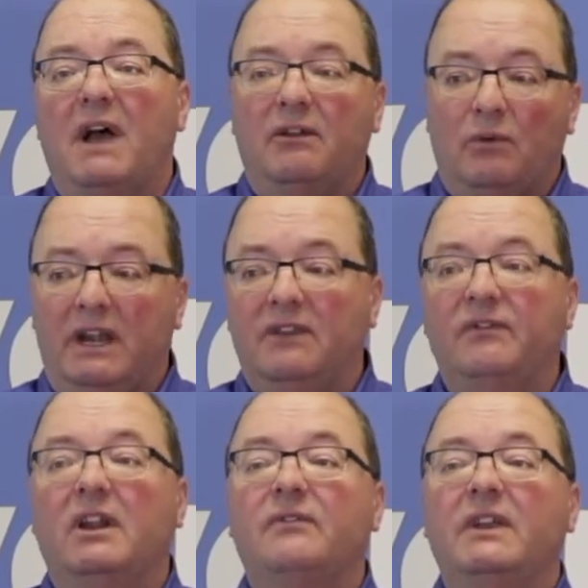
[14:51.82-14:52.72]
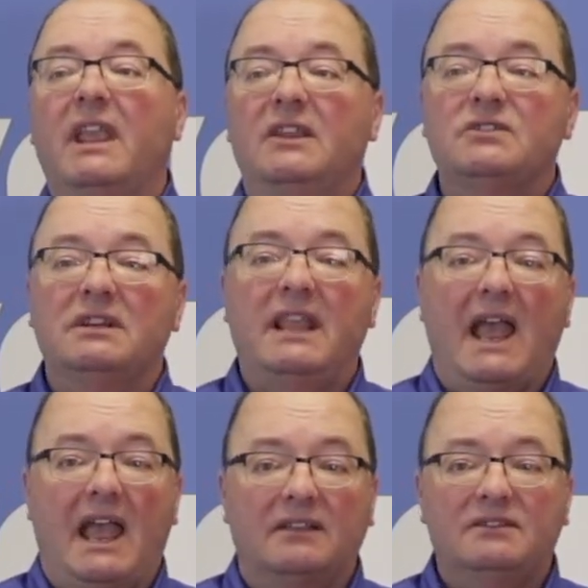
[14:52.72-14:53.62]
running verification
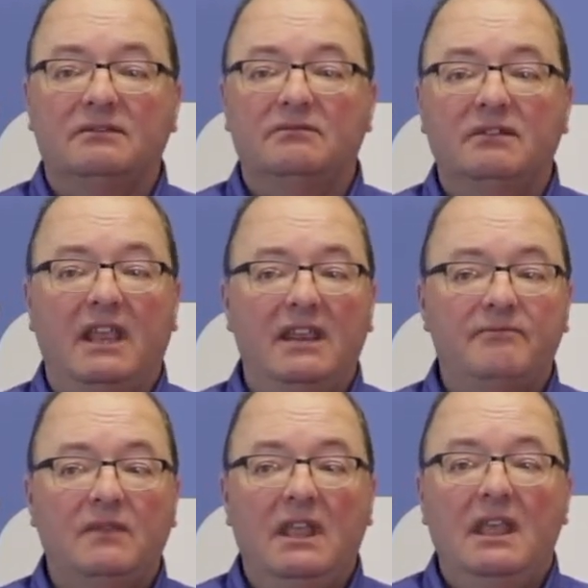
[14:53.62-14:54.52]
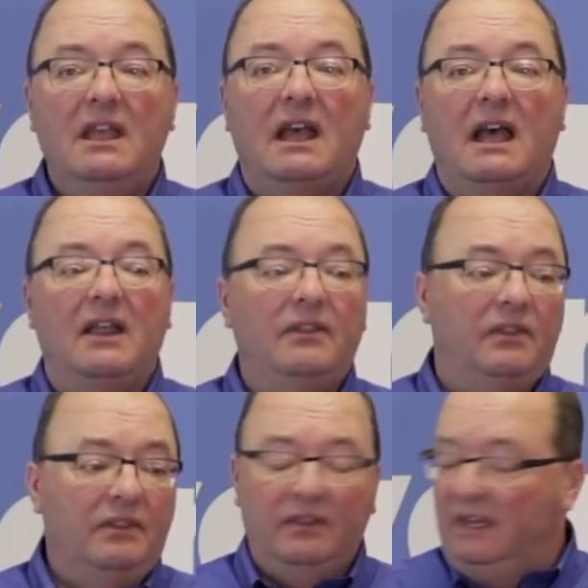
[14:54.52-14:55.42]
gas. Okay?
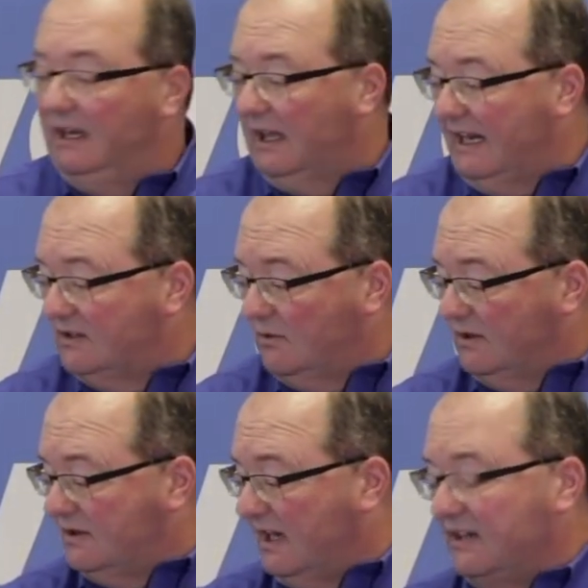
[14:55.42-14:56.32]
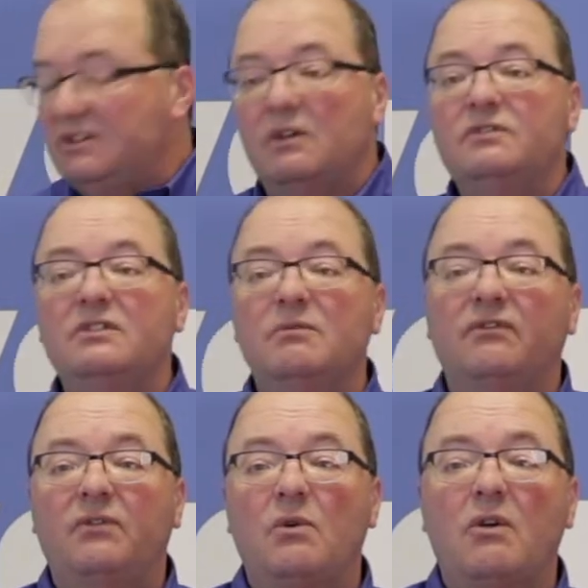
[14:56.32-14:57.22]
The light source that I showed you
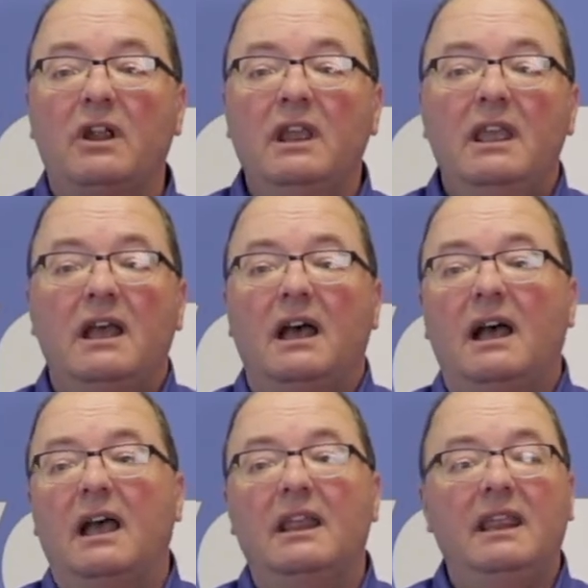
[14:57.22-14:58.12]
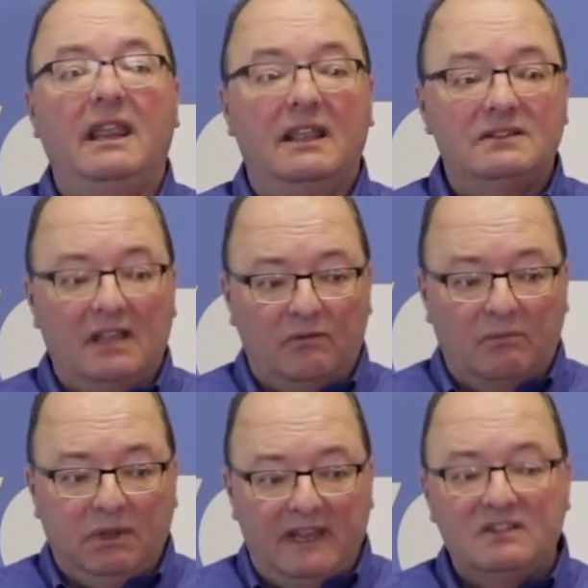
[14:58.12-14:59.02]
before is a
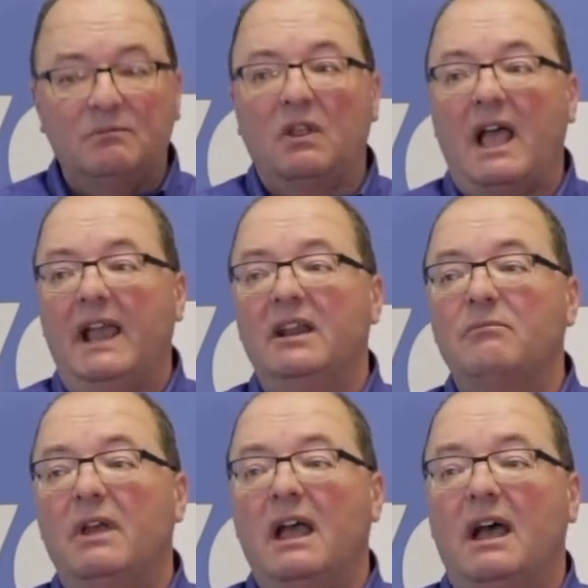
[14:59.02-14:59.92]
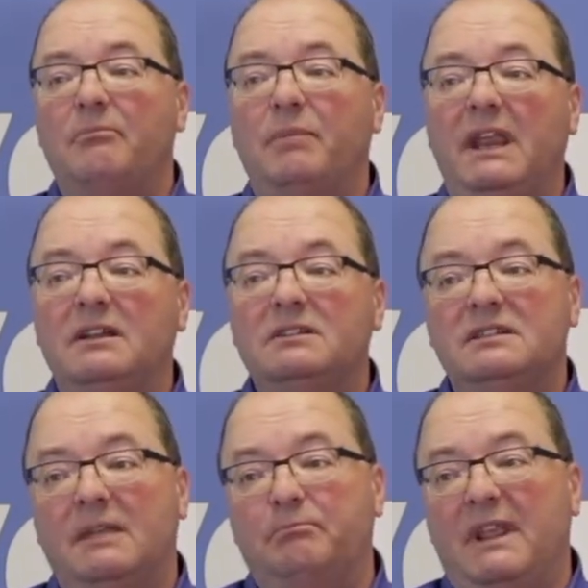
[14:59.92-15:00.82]
replaceable item. Pay
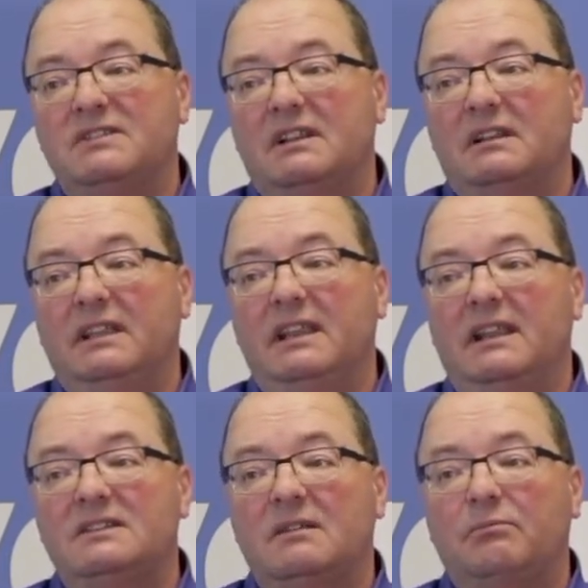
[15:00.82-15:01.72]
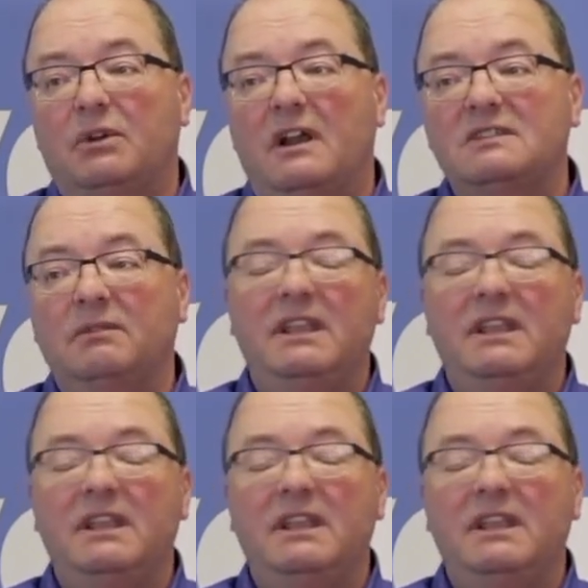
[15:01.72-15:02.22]
Basically, it's approximately